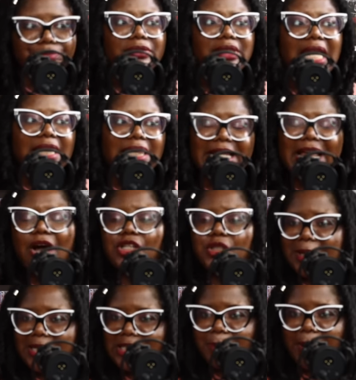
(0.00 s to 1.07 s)
that her husband is
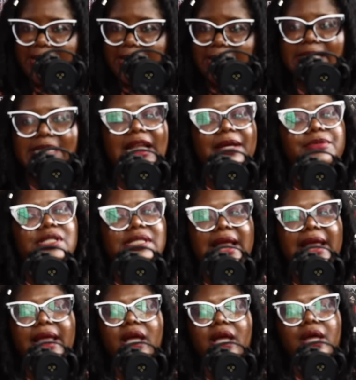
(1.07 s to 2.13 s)
penniless. And I'm just like,
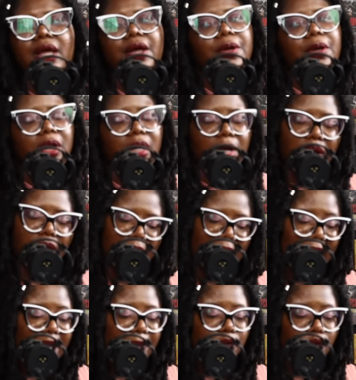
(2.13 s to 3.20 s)
oh, I
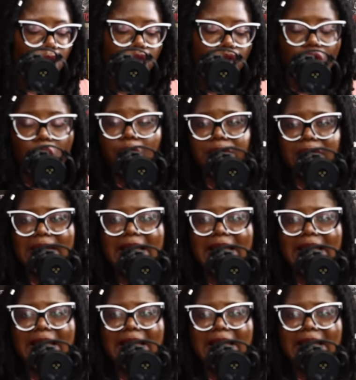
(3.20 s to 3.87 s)
am so sorry. Like,